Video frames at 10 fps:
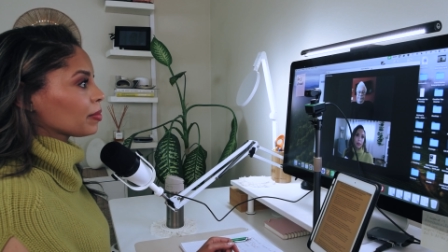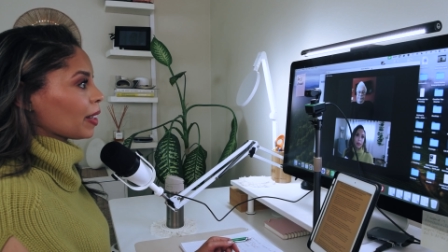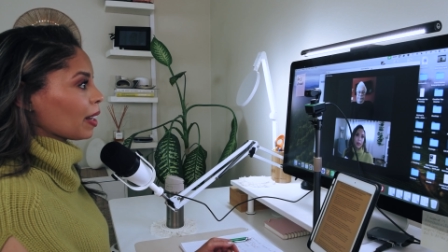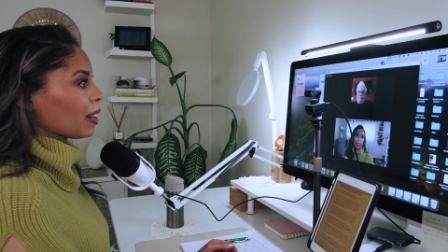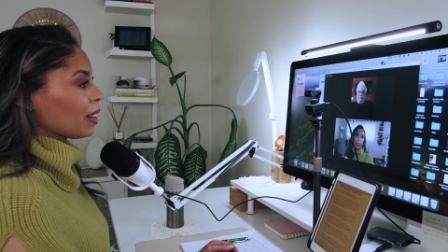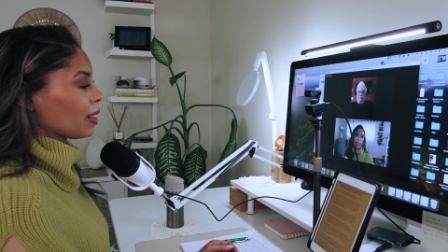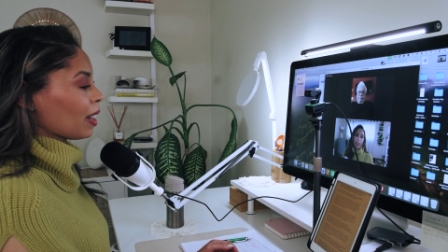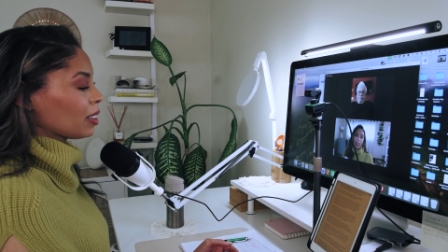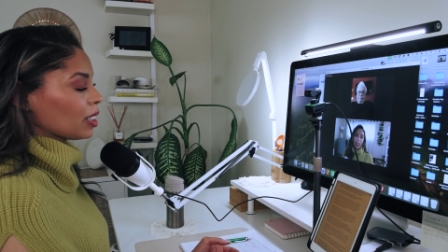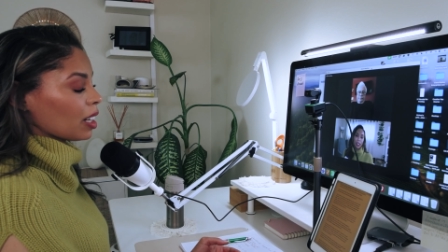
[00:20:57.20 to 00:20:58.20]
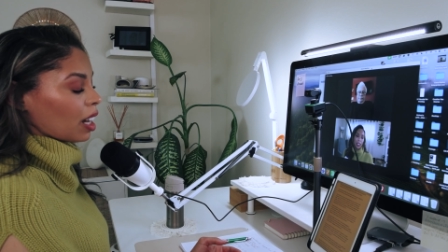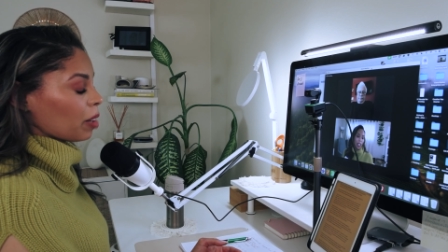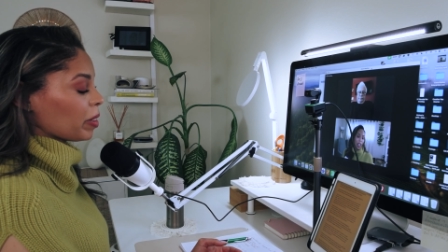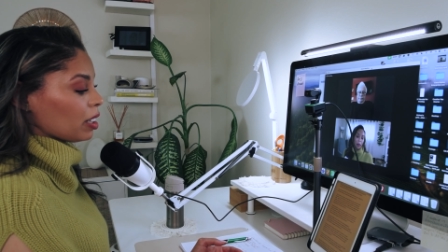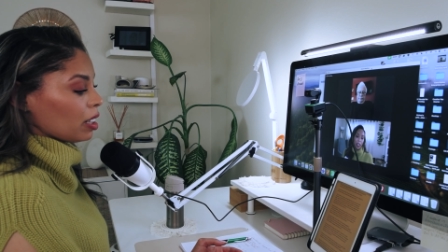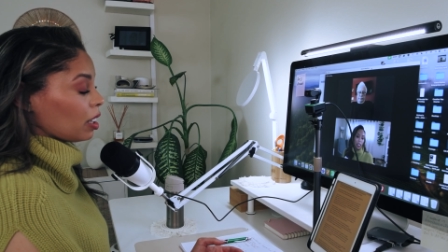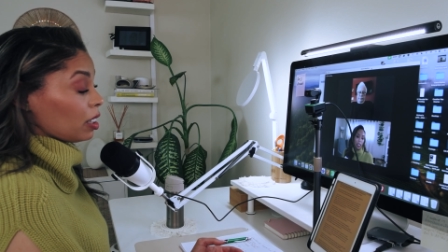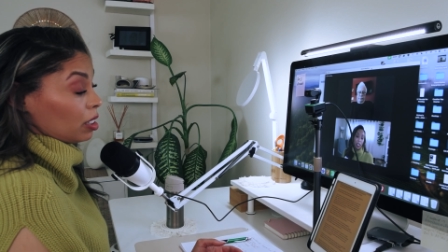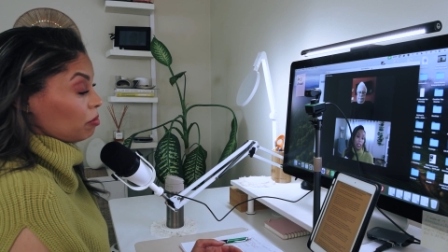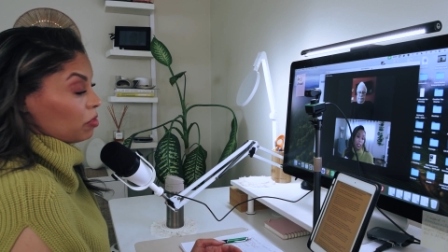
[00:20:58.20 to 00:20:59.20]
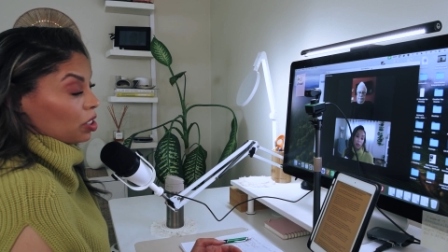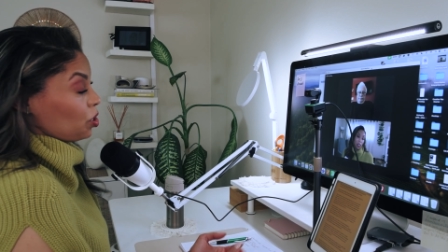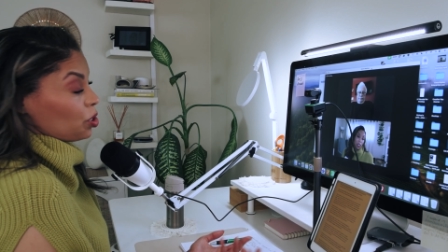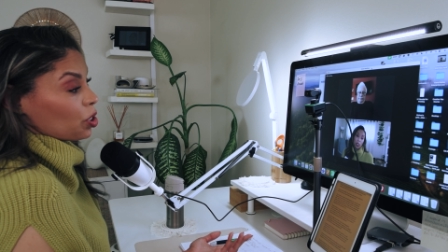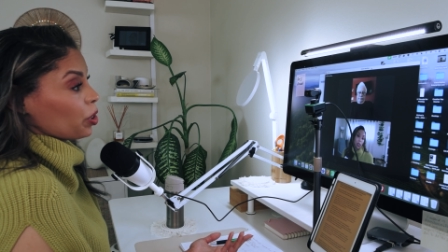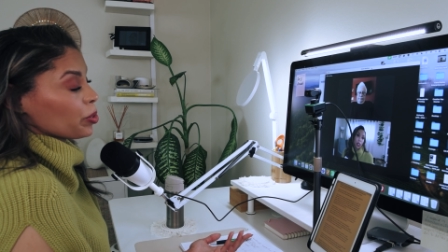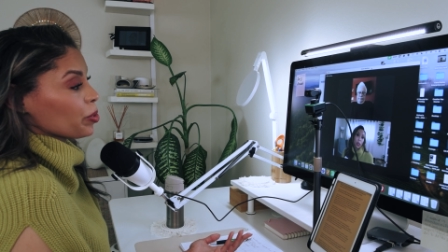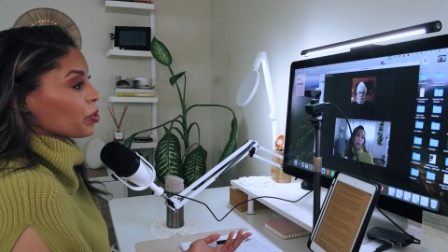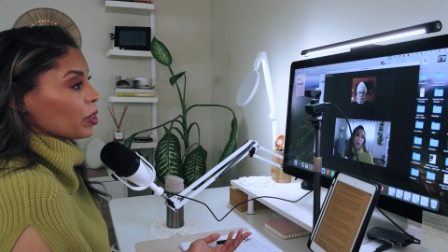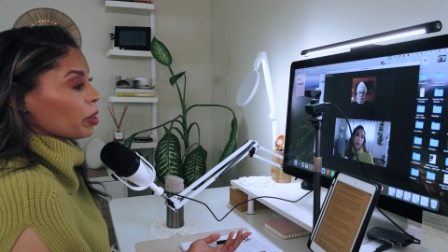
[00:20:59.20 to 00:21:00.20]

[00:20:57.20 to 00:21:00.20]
Yeah. And I mean it just shows.